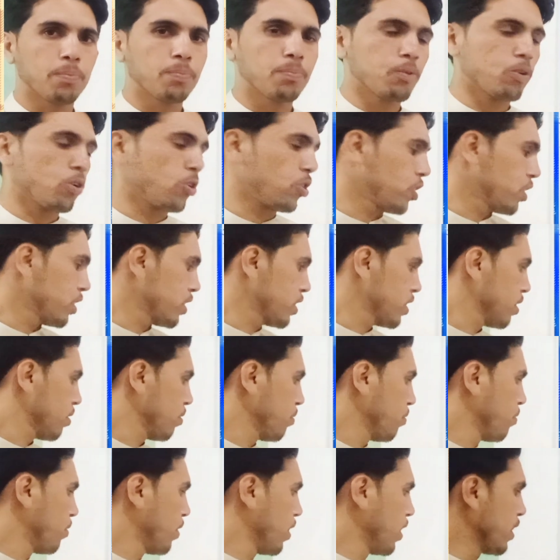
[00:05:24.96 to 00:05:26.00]
poet
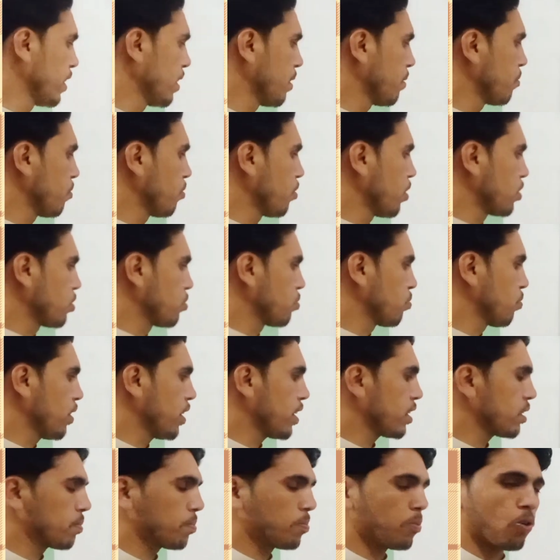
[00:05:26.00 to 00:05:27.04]
William
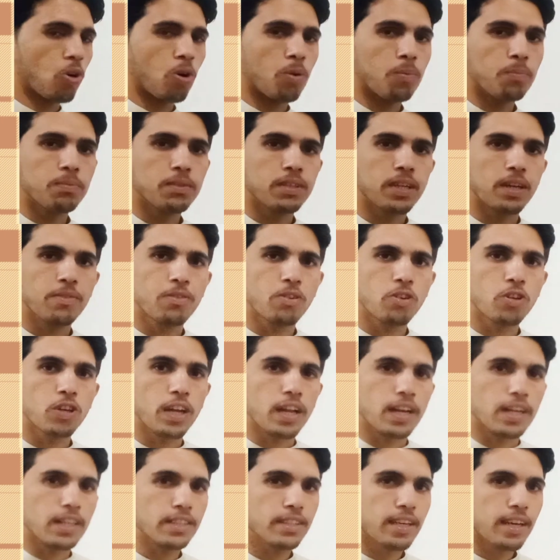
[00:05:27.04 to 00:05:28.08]
Wordsworth poem
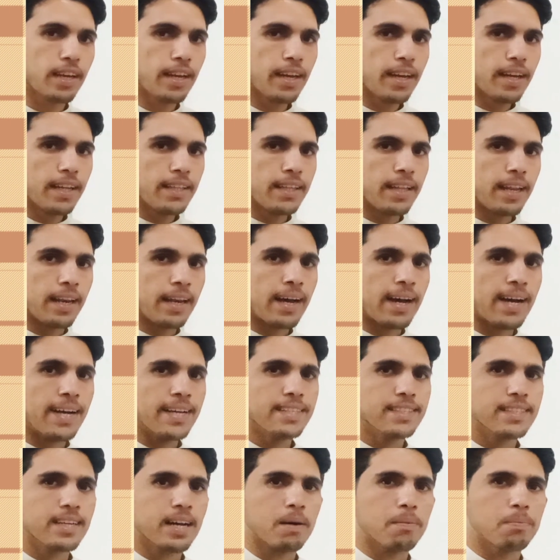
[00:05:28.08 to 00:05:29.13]
Daffodils. The
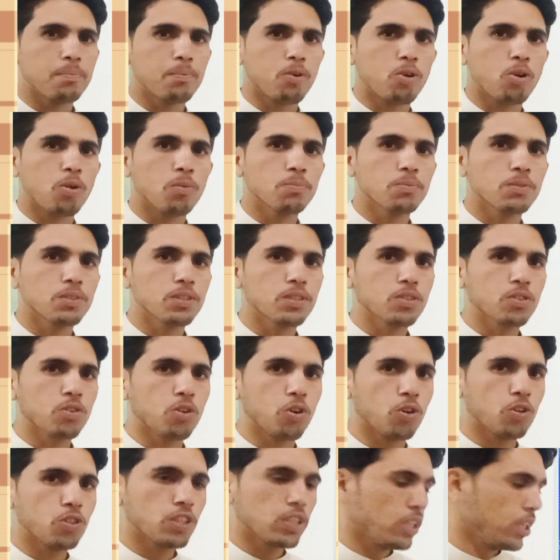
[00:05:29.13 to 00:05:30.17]
lines of poems
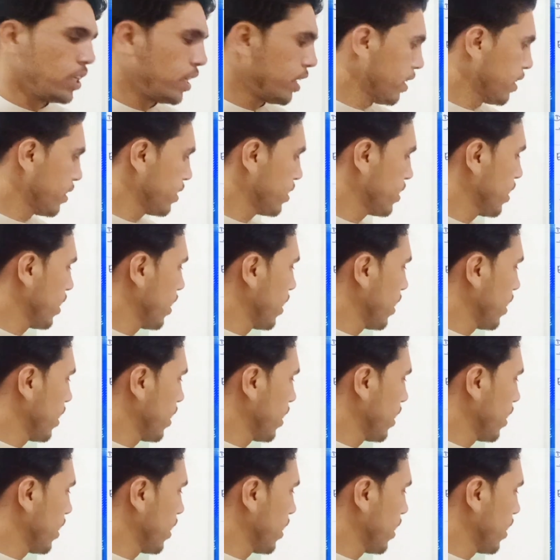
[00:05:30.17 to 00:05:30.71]
goes here: